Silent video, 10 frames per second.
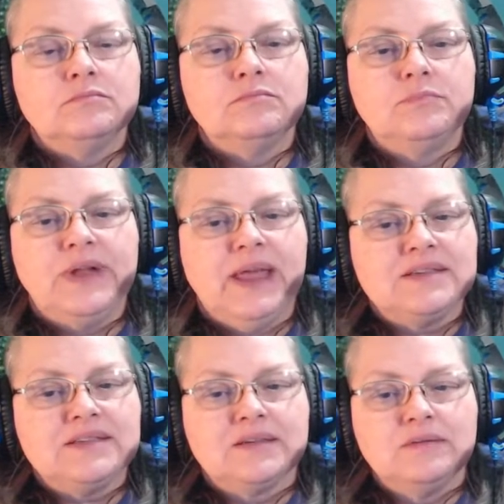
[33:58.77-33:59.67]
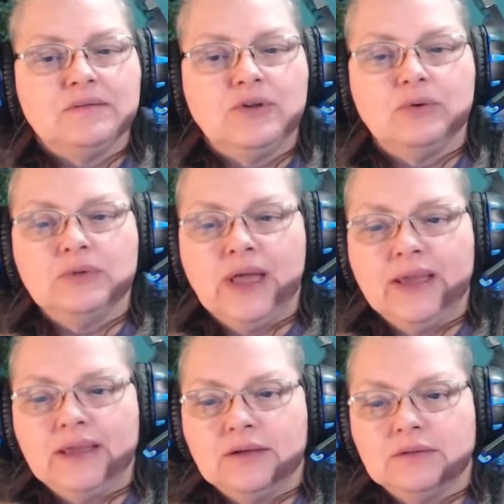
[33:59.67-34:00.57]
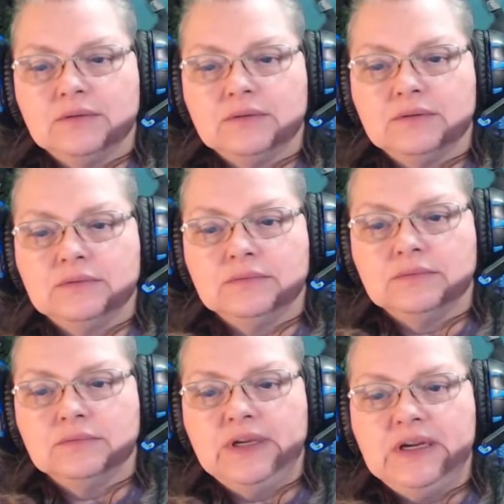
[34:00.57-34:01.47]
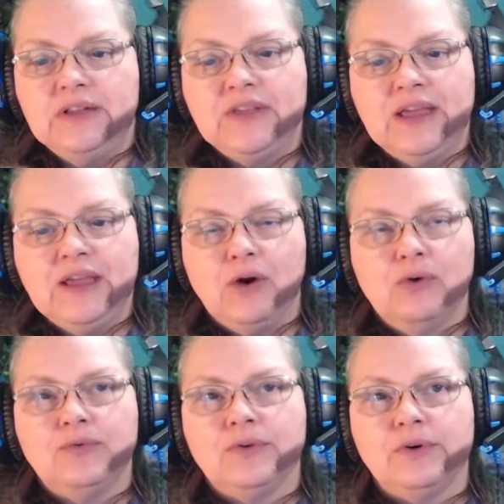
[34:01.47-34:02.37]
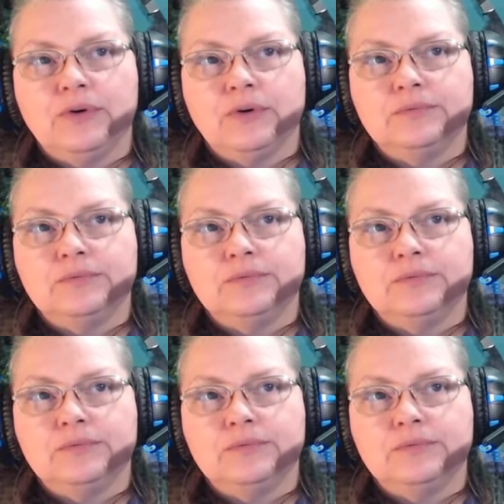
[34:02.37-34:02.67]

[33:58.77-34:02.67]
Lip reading: plants don't like anything over,